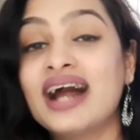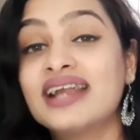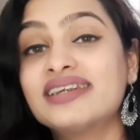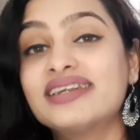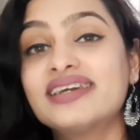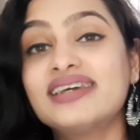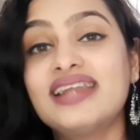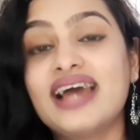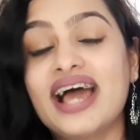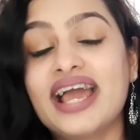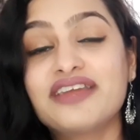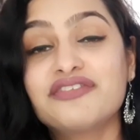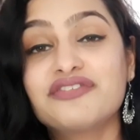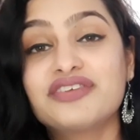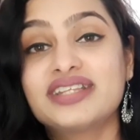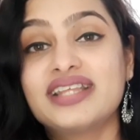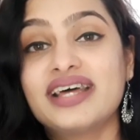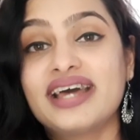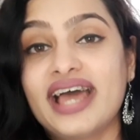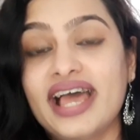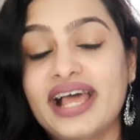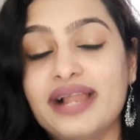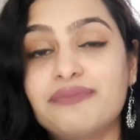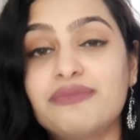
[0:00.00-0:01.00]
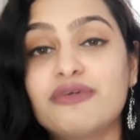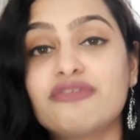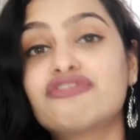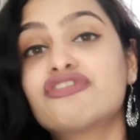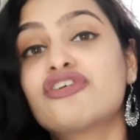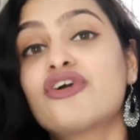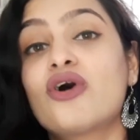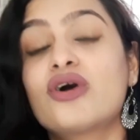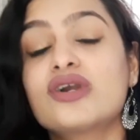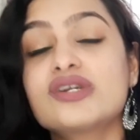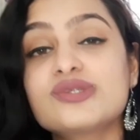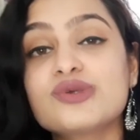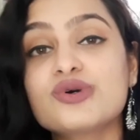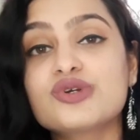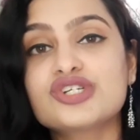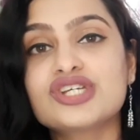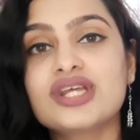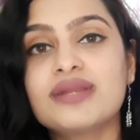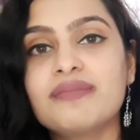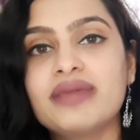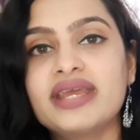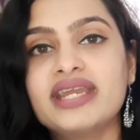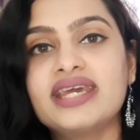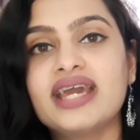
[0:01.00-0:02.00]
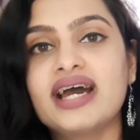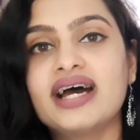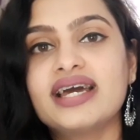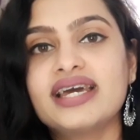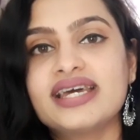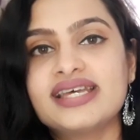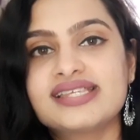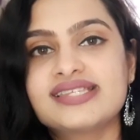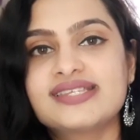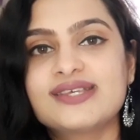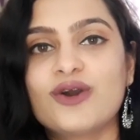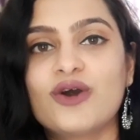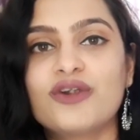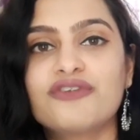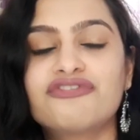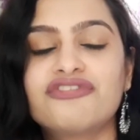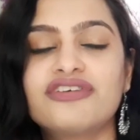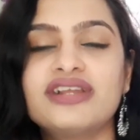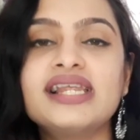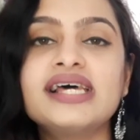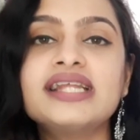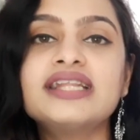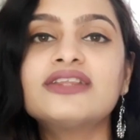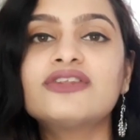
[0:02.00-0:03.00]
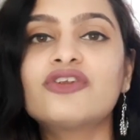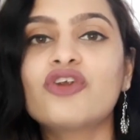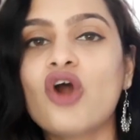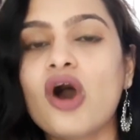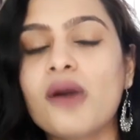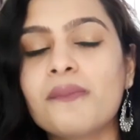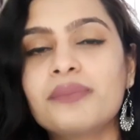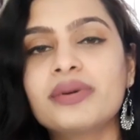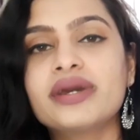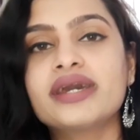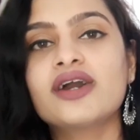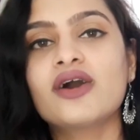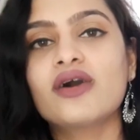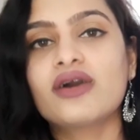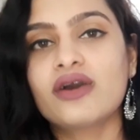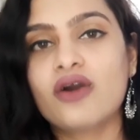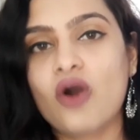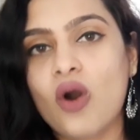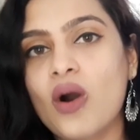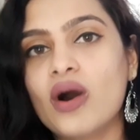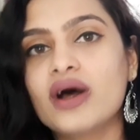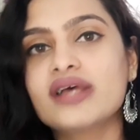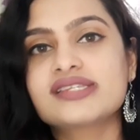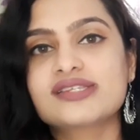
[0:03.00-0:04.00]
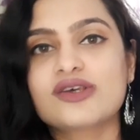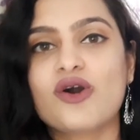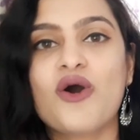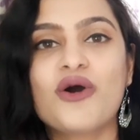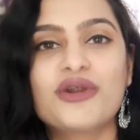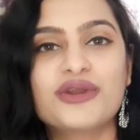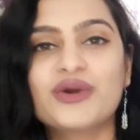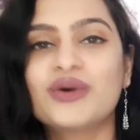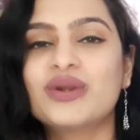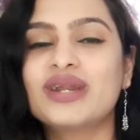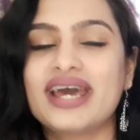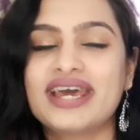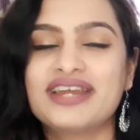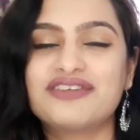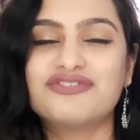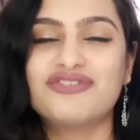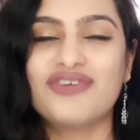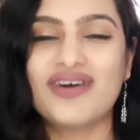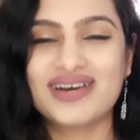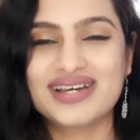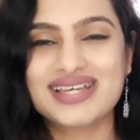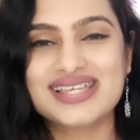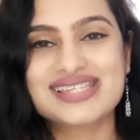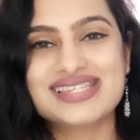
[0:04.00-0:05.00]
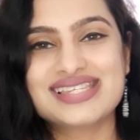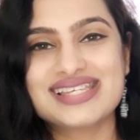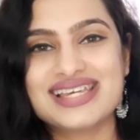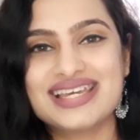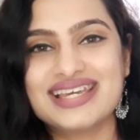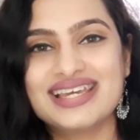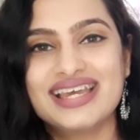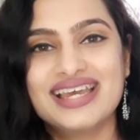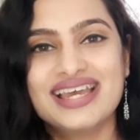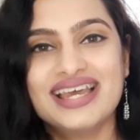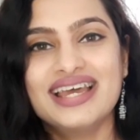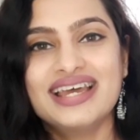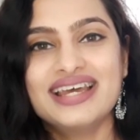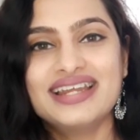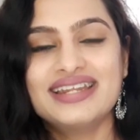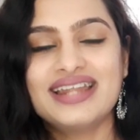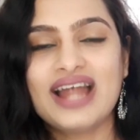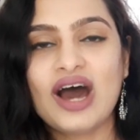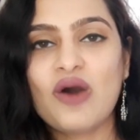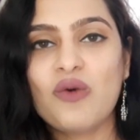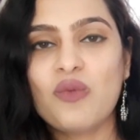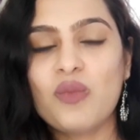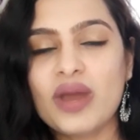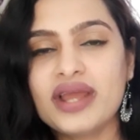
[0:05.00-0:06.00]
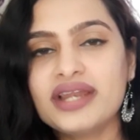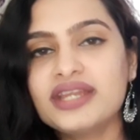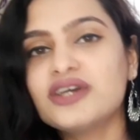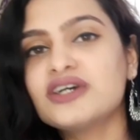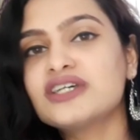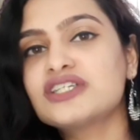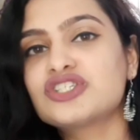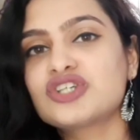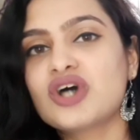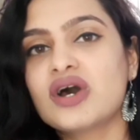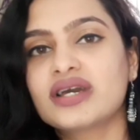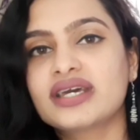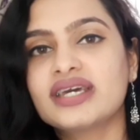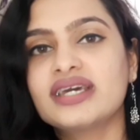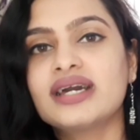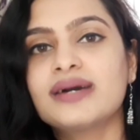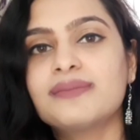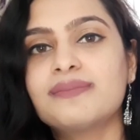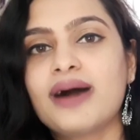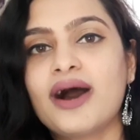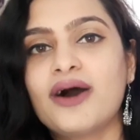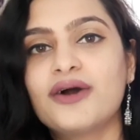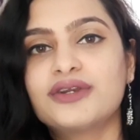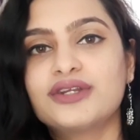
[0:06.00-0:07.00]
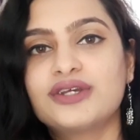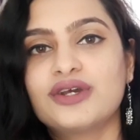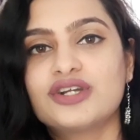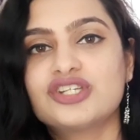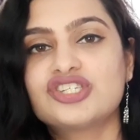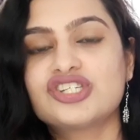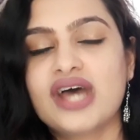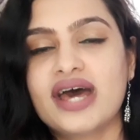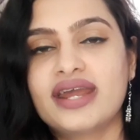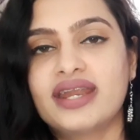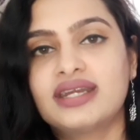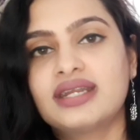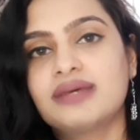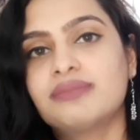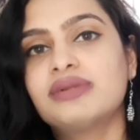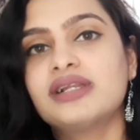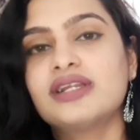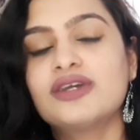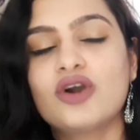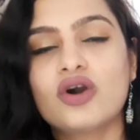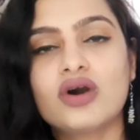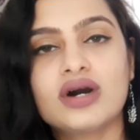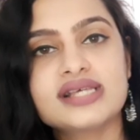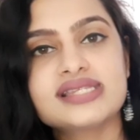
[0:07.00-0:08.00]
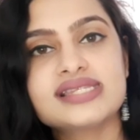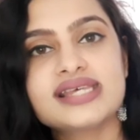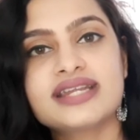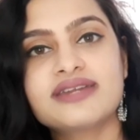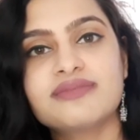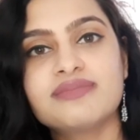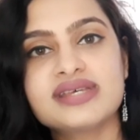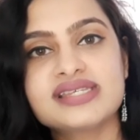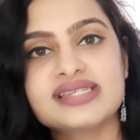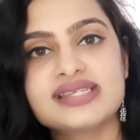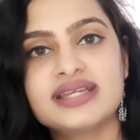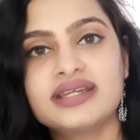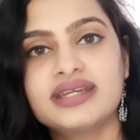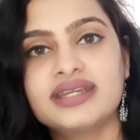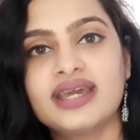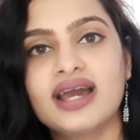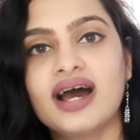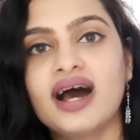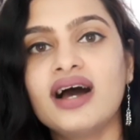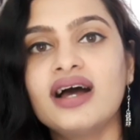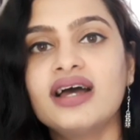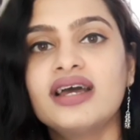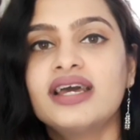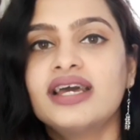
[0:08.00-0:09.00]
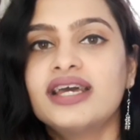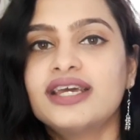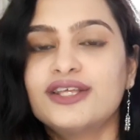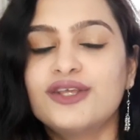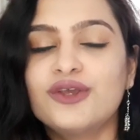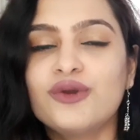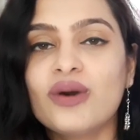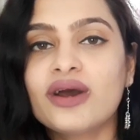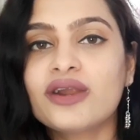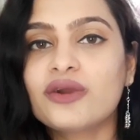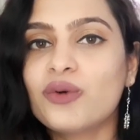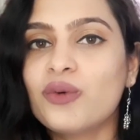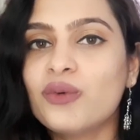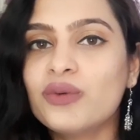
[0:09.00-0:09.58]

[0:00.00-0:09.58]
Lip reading: underline with the help of your social media is your philanthropic cause or your advocacy. Now, when you're talking about your charitable cause at Miss India, you are